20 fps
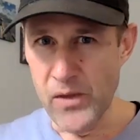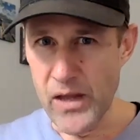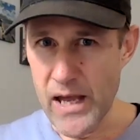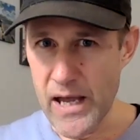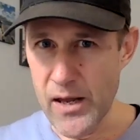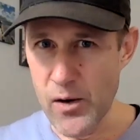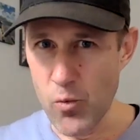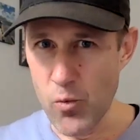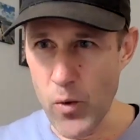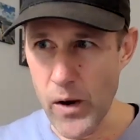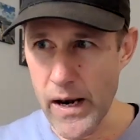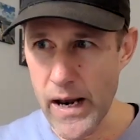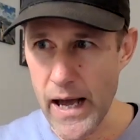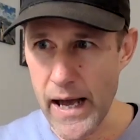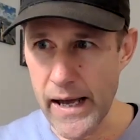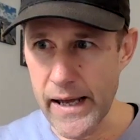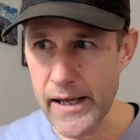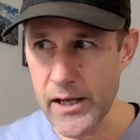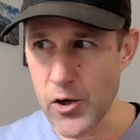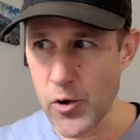And when
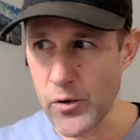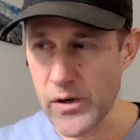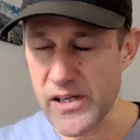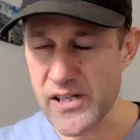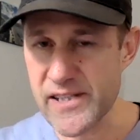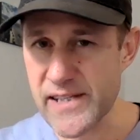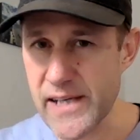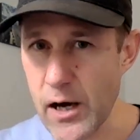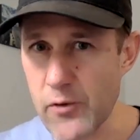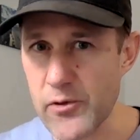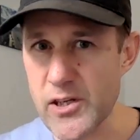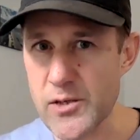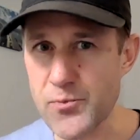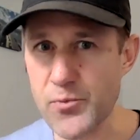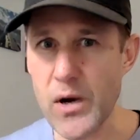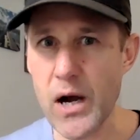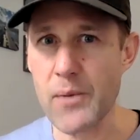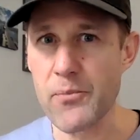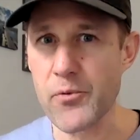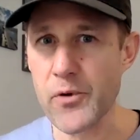I go to sell this
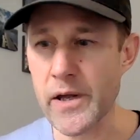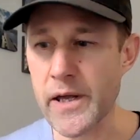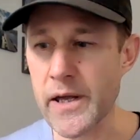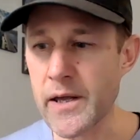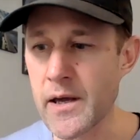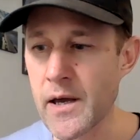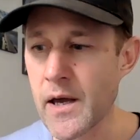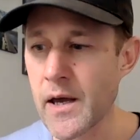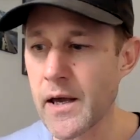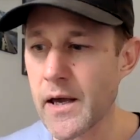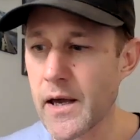property,